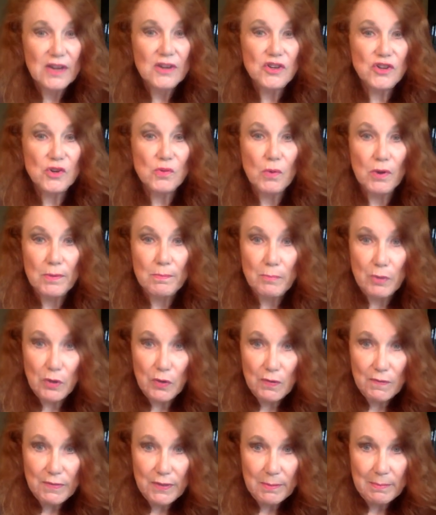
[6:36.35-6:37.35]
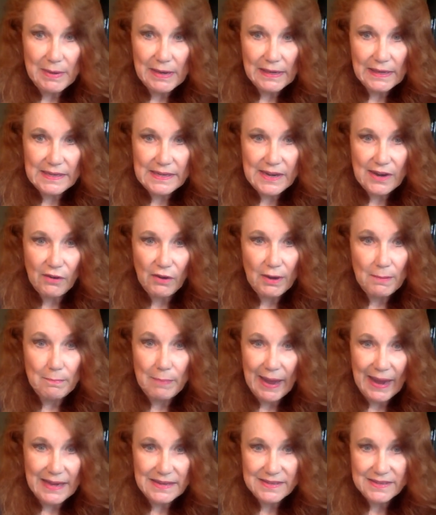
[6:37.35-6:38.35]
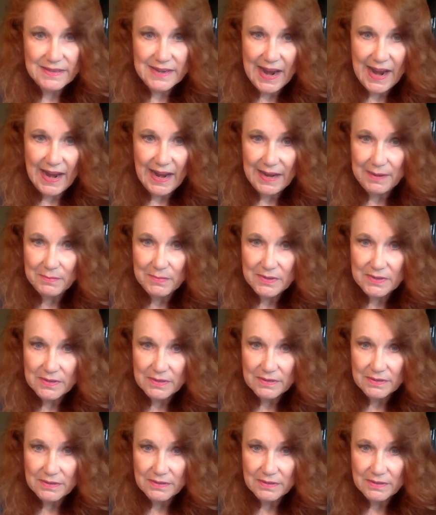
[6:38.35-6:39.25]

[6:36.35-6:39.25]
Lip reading: to remove the military base names?